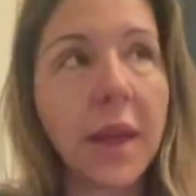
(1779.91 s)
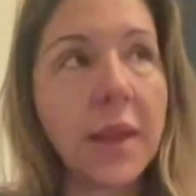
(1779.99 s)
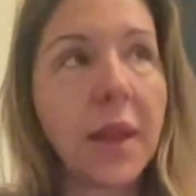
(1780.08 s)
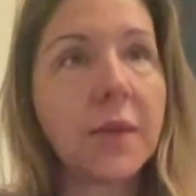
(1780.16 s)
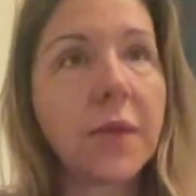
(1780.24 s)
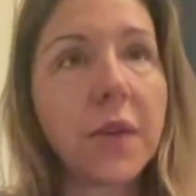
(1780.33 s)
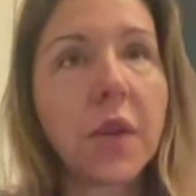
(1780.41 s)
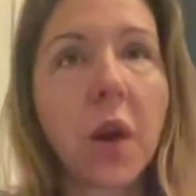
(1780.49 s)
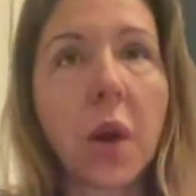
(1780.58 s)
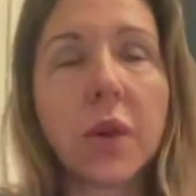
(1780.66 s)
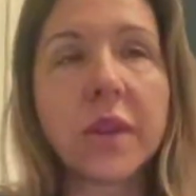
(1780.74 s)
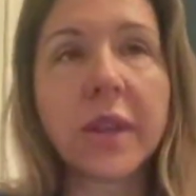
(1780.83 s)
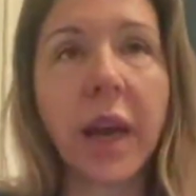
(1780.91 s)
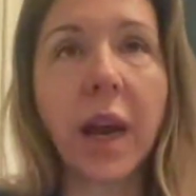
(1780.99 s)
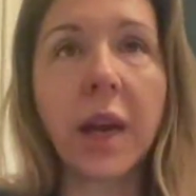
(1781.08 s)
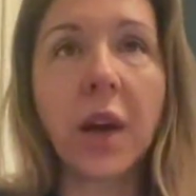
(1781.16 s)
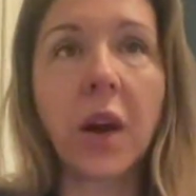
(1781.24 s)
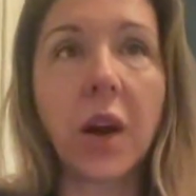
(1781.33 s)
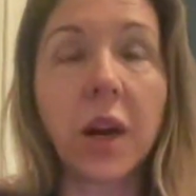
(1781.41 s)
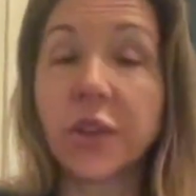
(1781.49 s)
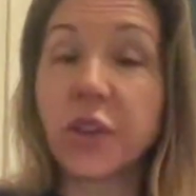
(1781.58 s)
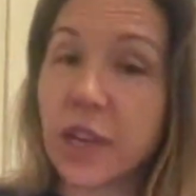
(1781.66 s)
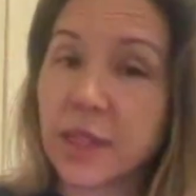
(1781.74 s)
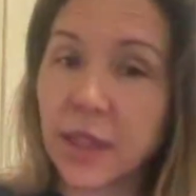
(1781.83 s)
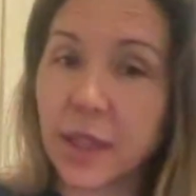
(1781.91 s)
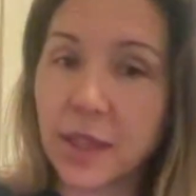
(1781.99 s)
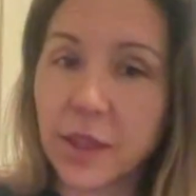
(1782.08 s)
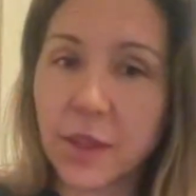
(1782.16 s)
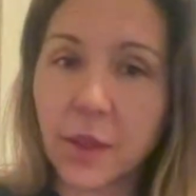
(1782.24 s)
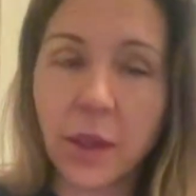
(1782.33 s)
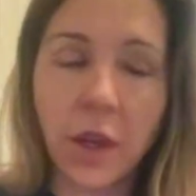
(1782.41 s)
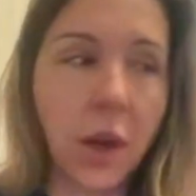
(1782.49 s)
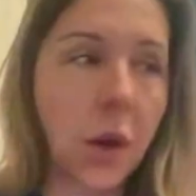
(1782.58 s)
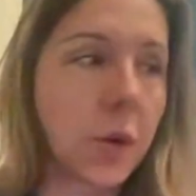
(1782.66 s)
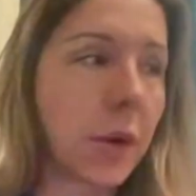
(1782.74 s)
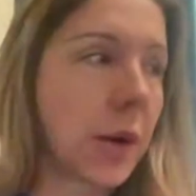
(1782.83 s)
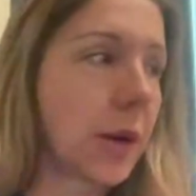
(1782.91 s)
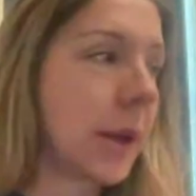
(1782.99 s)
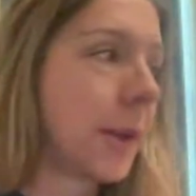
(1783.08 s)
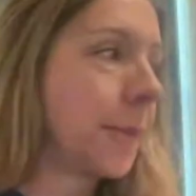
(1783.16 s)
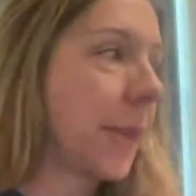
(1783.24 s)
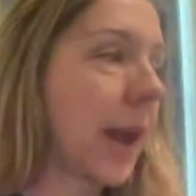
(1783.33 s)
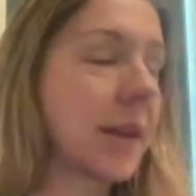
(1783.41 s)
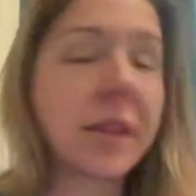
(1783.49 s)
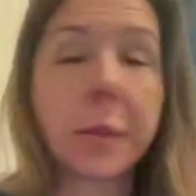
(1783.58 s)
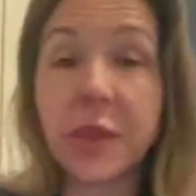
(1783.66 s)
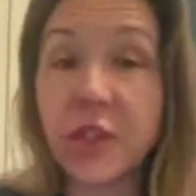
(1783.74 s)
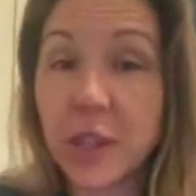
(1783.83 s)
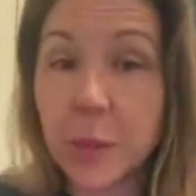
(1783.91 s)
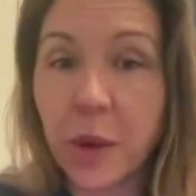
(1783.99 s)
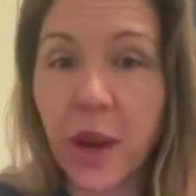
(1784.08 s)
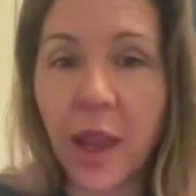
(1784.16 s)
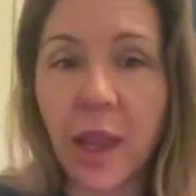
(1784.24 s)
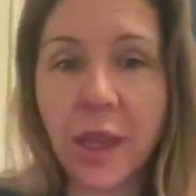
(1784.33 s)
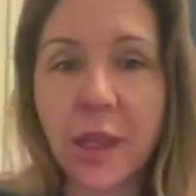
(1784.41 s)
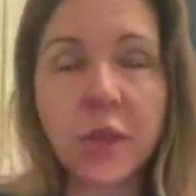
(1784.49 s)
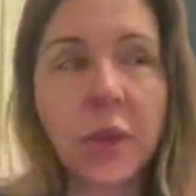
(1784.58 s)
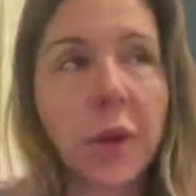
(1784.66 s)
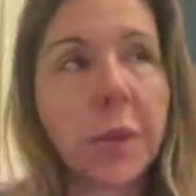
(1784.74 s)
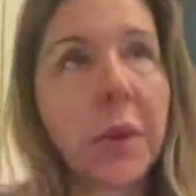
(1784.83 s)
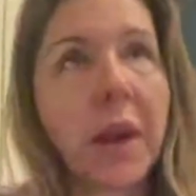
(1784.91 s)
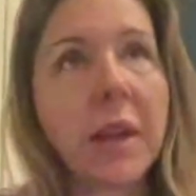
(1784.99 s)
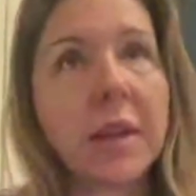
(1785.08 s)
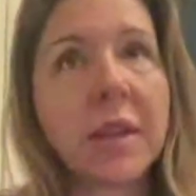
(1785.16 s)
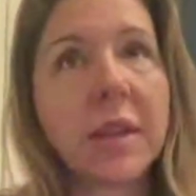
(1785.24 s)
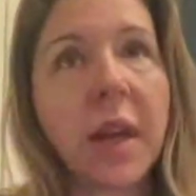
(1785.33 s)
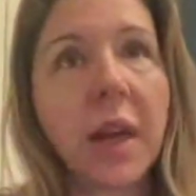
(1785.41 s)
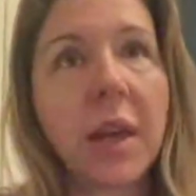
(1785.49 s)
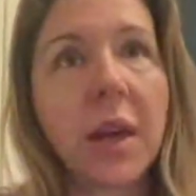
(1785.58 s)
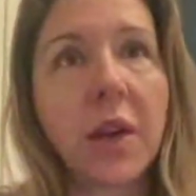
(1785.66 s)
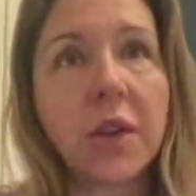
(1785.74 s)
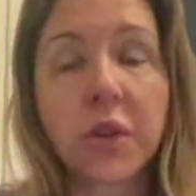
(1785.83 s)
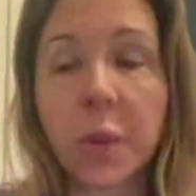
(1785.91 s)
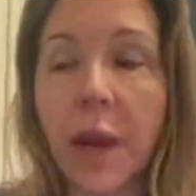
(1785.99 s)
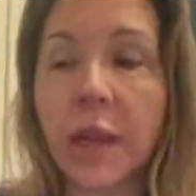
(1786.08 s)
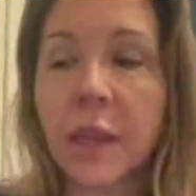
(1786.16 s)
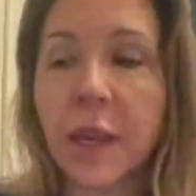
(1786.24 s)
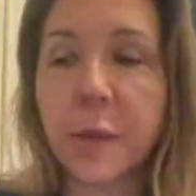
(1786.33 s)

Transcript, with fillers: And then for those that are adjacent, you know, or CPG brands or brands that aren't directly